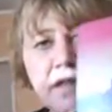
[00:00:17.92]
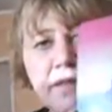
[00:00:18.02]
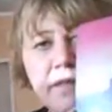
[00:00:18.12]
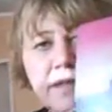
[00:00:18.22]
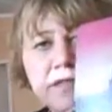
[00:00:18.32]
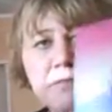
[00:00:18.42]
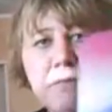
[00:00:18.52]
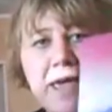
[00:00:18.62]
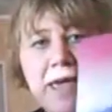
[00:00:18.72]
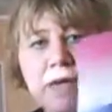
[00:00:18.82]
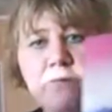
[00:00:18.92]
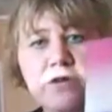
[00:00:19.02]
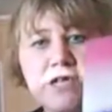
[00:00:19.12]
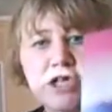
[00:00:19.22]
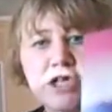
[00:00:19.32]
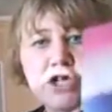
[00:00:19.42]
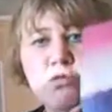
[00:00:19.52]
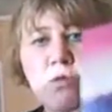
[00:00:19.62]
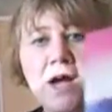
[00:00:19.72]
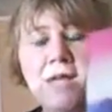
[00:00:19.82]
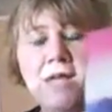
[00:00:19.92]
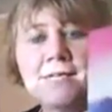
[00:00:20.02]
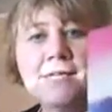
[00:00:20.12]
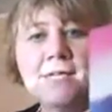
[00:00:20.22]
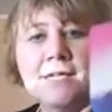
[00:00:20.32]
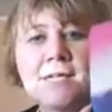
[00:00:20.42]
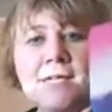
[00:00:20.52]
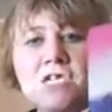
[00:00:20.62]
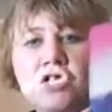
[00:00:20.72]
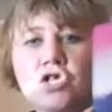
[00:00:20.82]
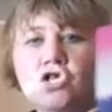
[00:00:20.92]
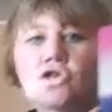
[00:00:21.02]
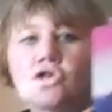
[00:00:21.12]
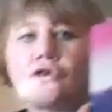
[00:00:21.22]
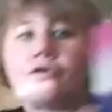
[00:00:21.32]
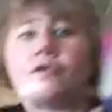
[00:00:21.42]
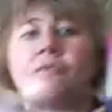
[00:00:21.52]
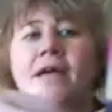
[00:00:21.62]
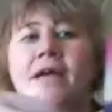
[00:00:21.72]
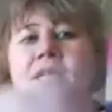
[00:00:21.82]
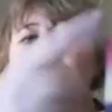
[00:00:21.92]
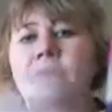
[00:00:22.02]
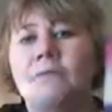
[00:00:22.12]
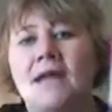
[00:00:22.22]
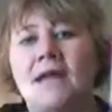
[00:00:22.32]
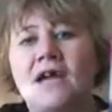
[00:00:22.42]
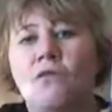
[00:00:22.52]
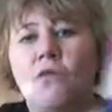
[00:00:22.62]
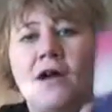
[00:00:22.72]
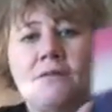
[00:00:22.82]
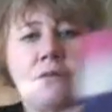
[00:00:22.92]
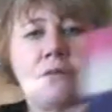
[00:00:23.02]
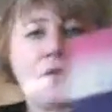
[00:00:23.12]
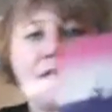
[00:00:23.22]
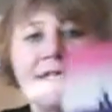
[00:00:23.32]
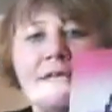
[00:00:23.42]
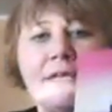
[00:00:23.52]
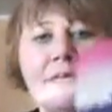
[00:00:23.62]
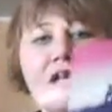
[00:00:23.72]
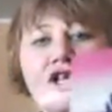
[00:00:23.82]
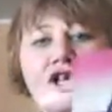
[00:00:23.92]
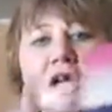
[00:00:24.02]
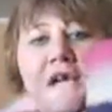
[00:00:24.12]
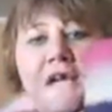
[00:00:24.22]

That's the back for edition 1. Edition 2, the backs will be black and white, but with this image.